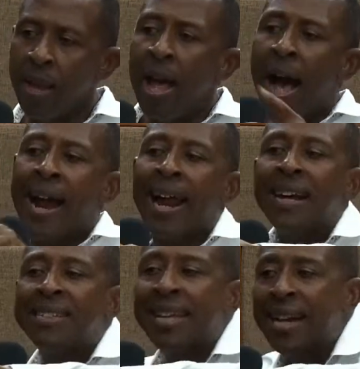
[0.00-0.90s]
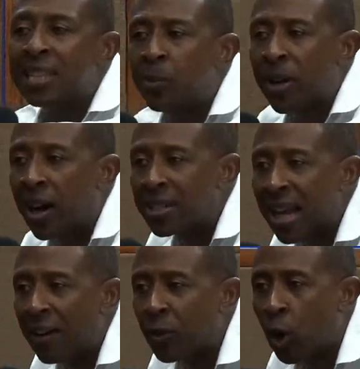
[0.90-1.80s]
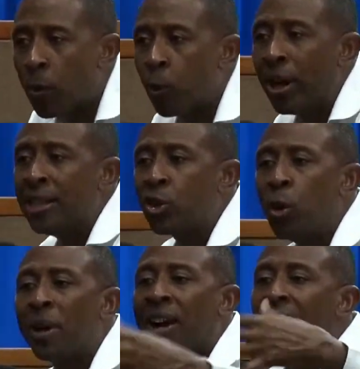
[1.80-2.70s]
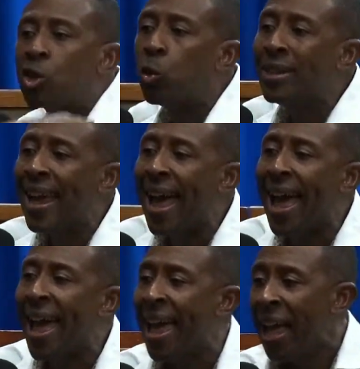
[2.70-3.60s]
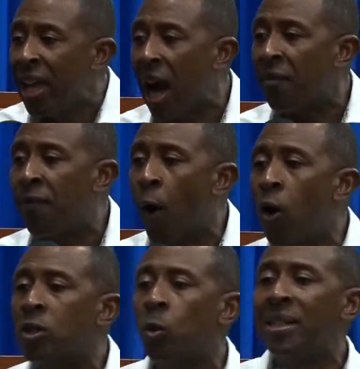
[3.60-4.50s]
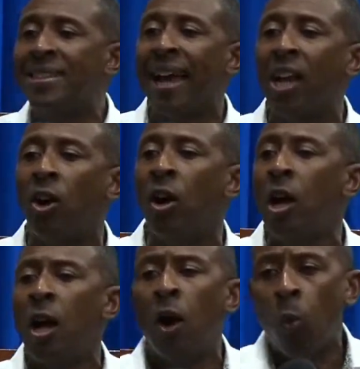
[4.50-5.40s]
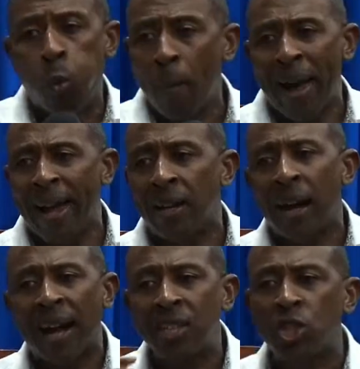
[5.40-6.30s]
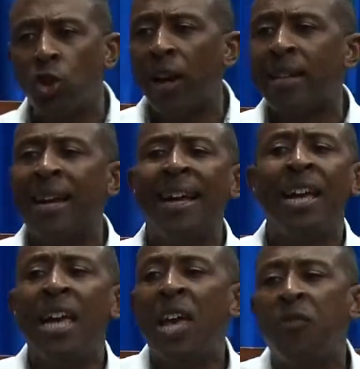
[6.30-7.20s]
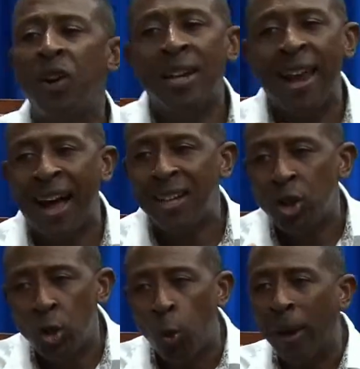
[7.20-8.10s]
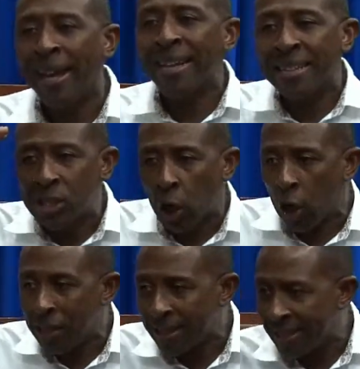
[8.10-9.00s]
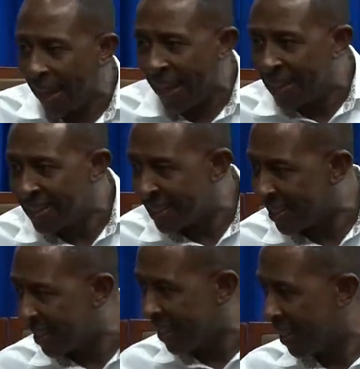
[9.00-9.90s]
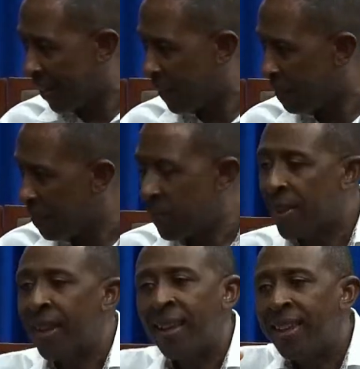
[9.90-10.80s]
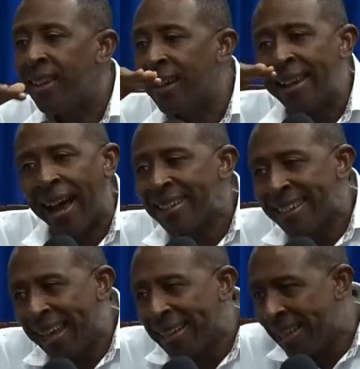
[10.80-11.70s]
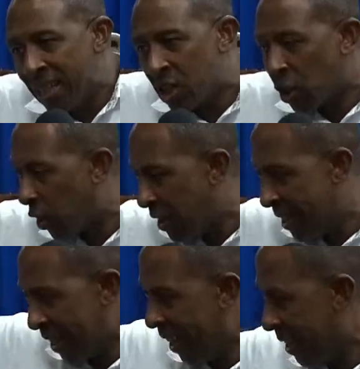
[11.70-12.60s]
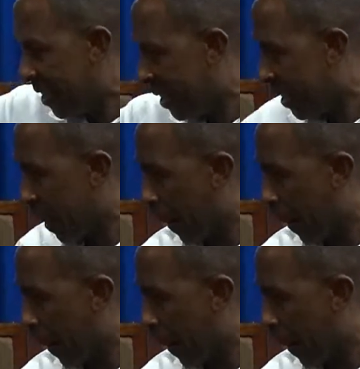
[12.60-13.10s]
And I say this because I have to come real to you, because today you have folks will tell you, women and straight, if you're not doing certain things, you're not getting certain things.